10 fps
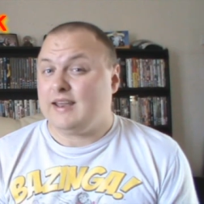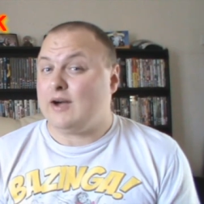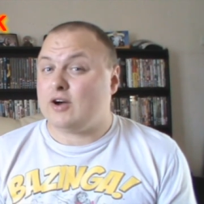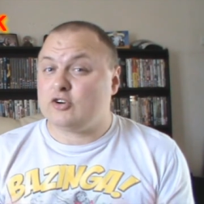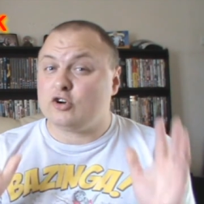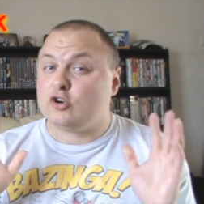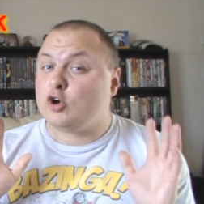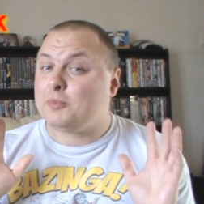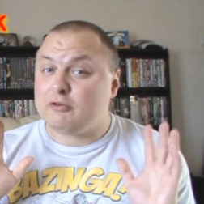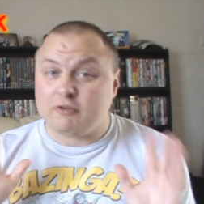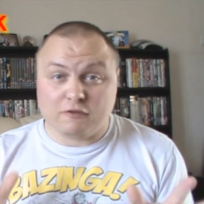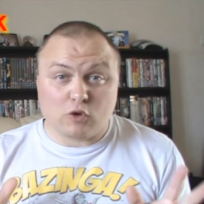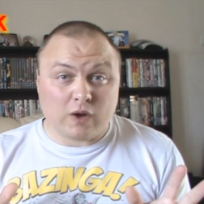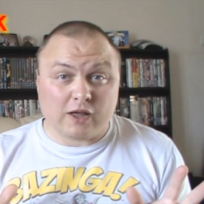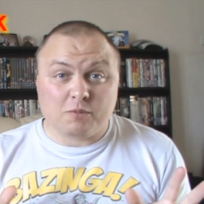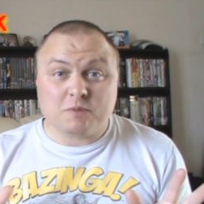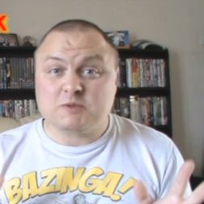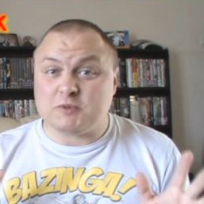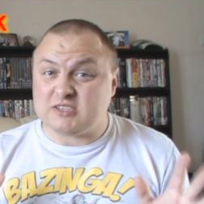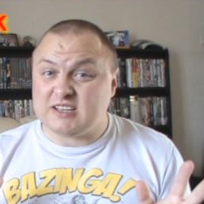Now, I don't normally review
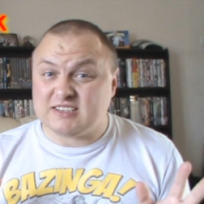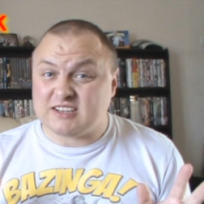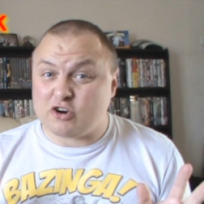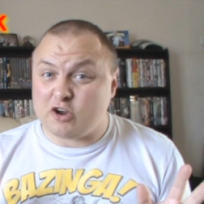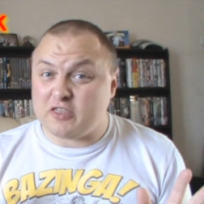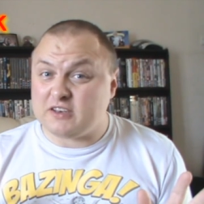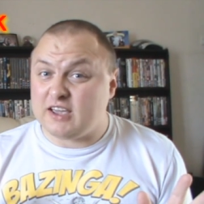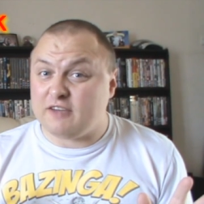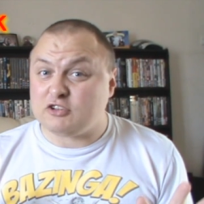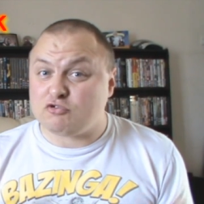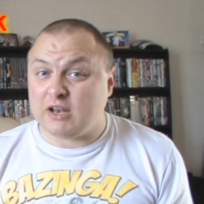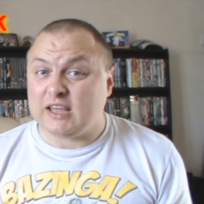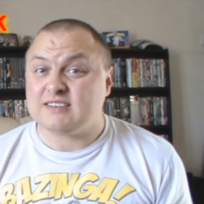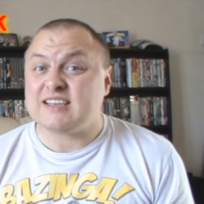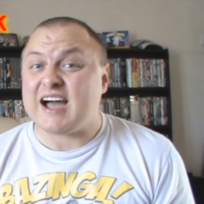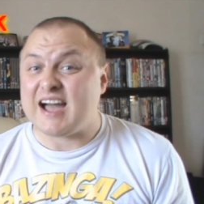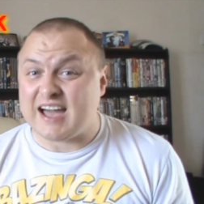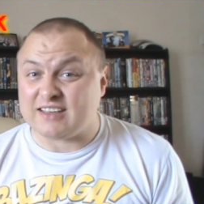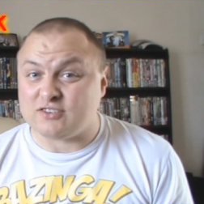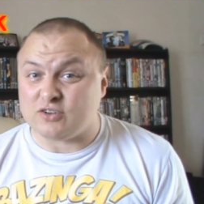albums, but seeing as I got it on the day of its release, I
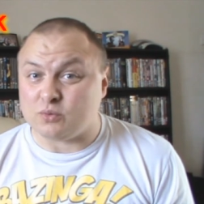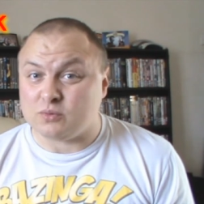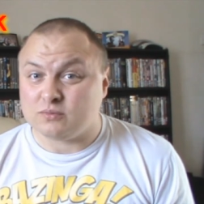had to.